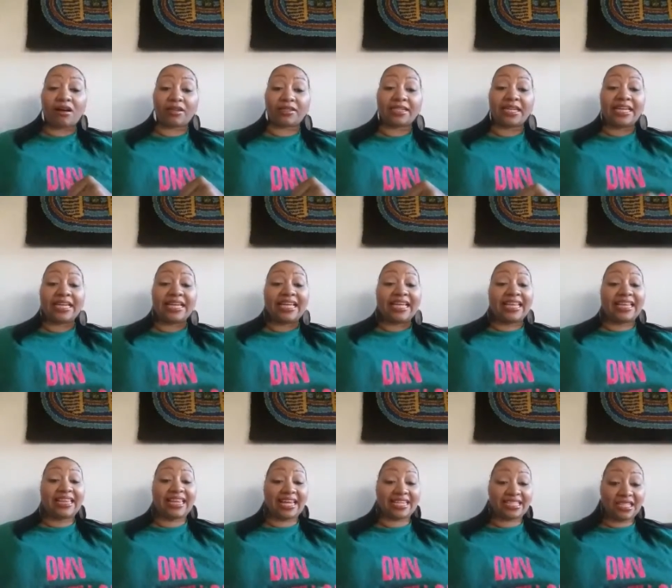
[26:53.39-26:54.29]
Oh,
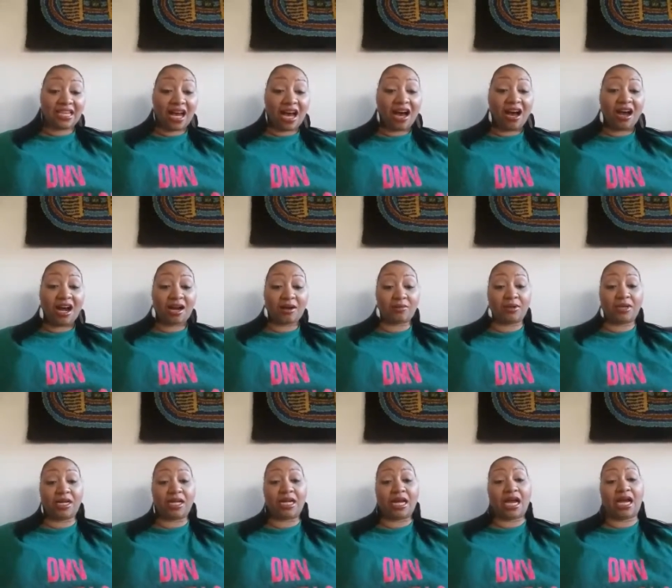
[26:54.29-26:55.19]
that's a hard
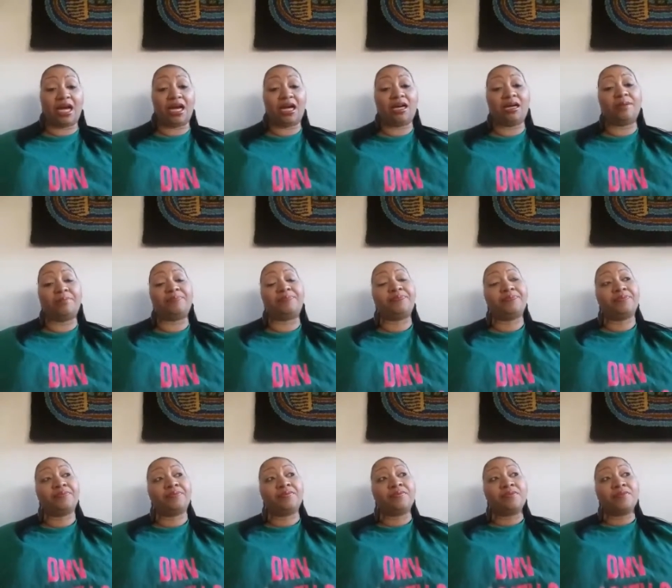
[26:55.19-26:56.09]
one. Um,
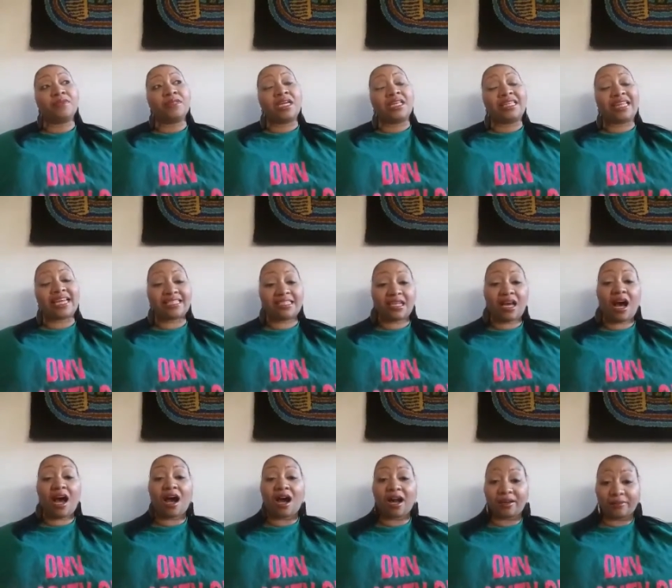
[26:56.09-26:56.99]
that's a
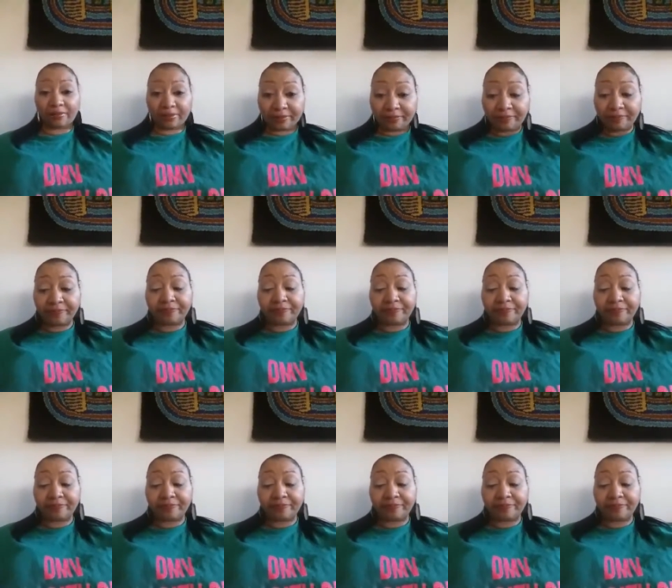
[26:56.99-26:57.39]
hard one.